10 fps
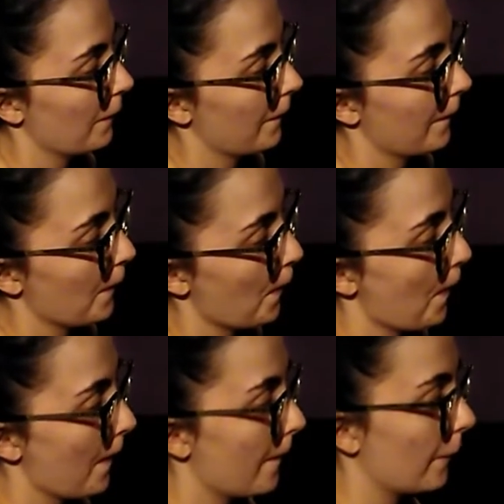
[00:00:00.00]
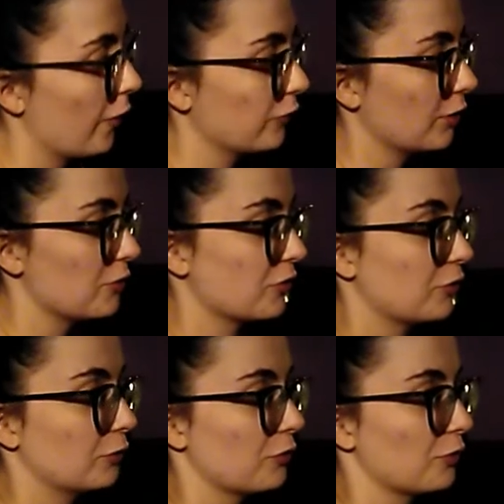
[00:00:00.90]
melted chocolate? Oh no, it's got
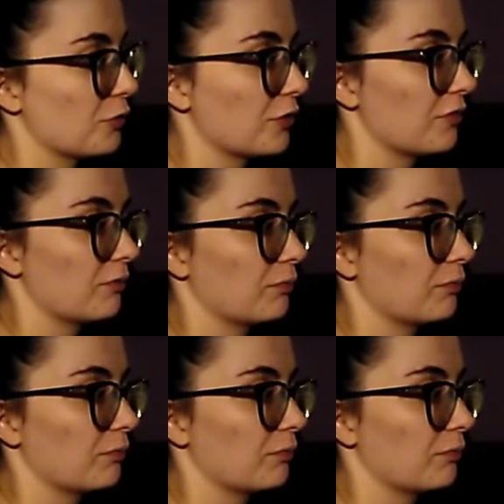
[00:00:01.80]
all sorts of